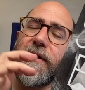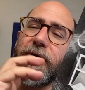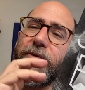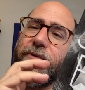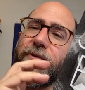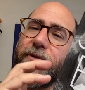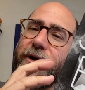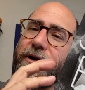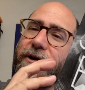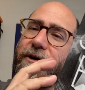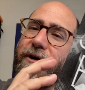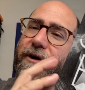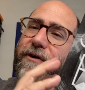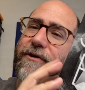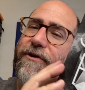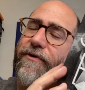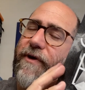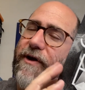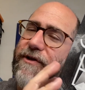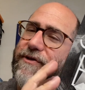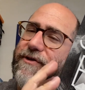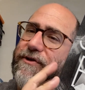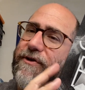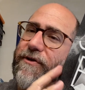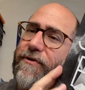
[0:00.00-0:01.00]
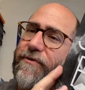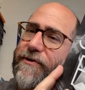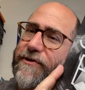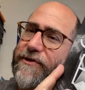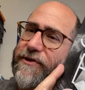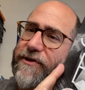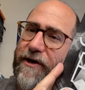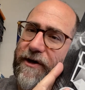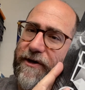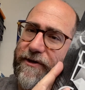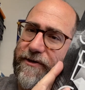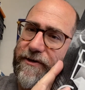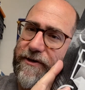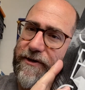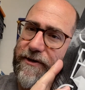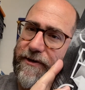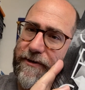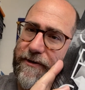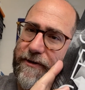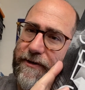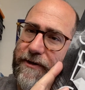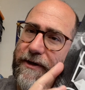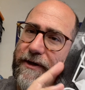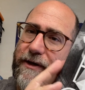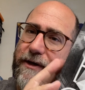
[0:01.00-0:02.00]
When Cărtărescu was young,
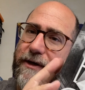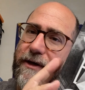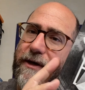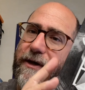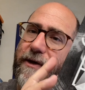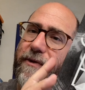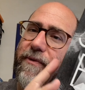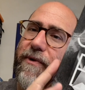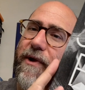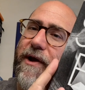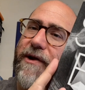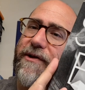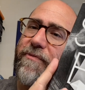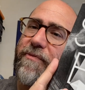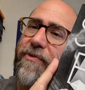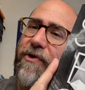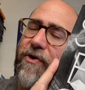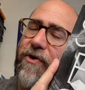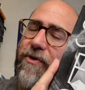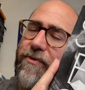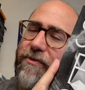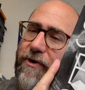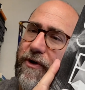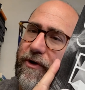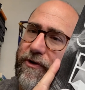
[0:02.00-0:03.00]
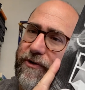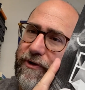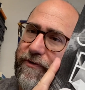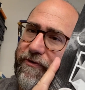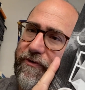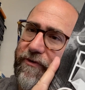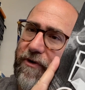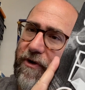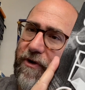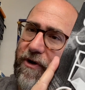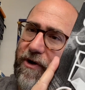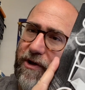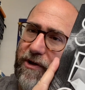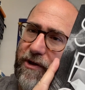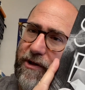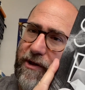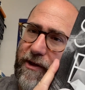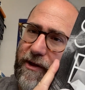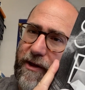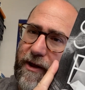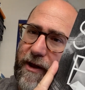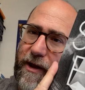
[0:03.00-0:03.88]
he read a poem called The Fall,